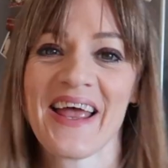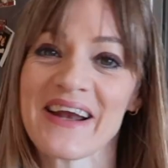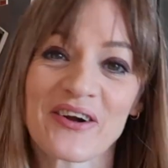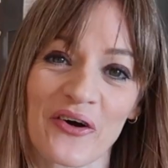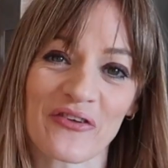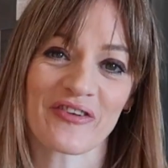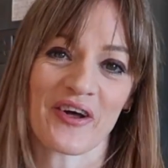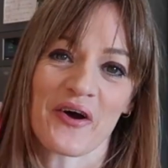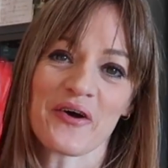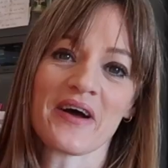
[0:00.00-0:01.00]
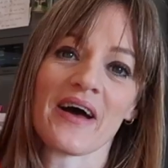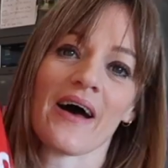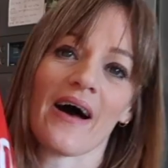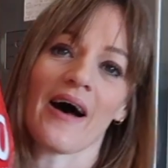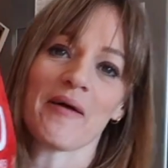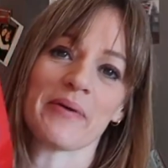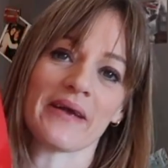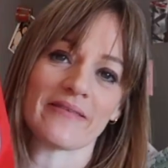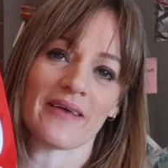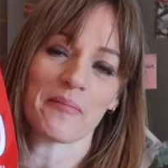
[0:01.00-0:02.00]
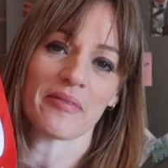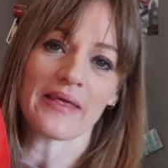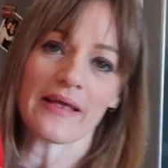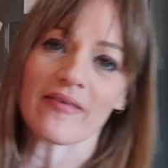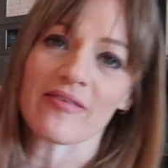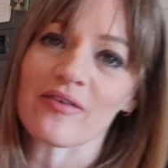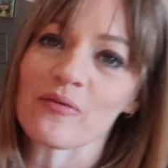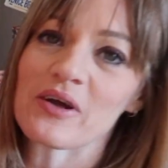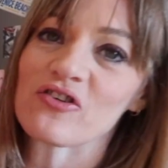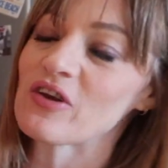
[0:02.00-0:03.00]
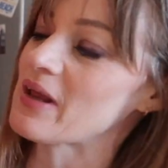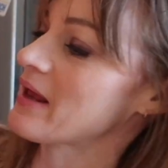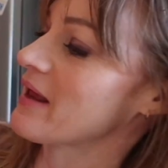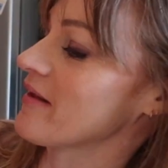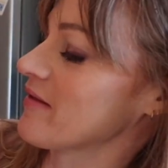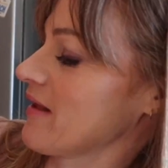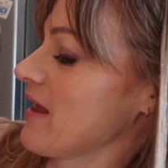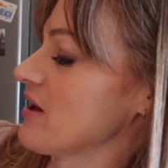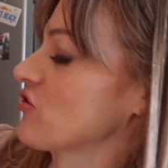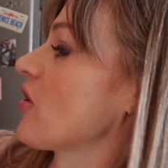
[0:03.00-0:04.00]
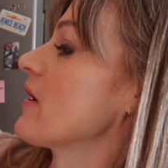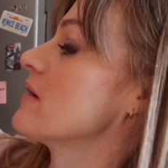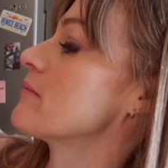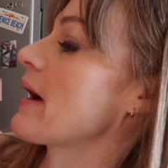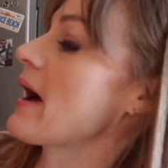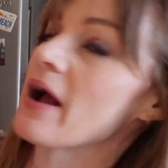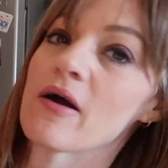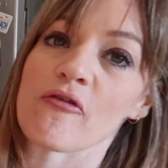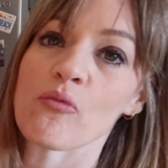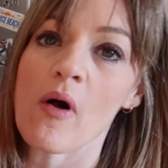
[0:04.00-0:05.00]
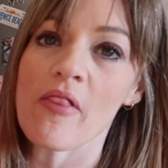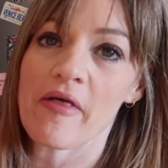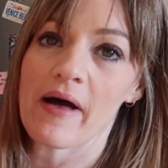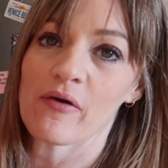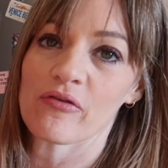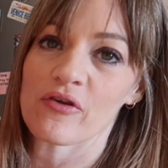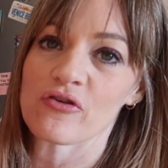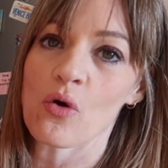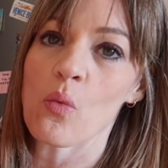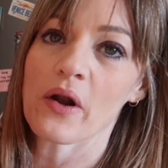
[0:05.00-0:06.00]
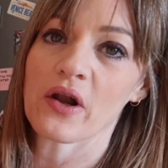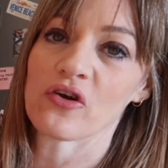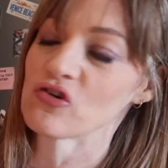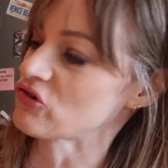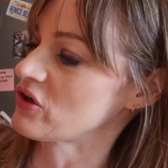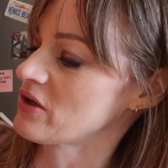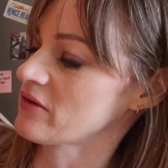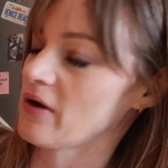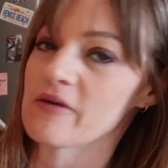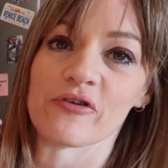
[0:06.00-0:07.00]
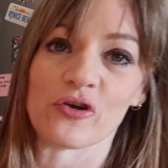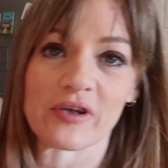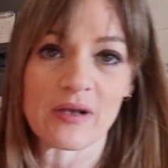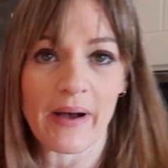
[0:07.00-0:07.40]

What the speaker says: in Costco, I picked up this, which is a giant bag of 1,100 Thai food tea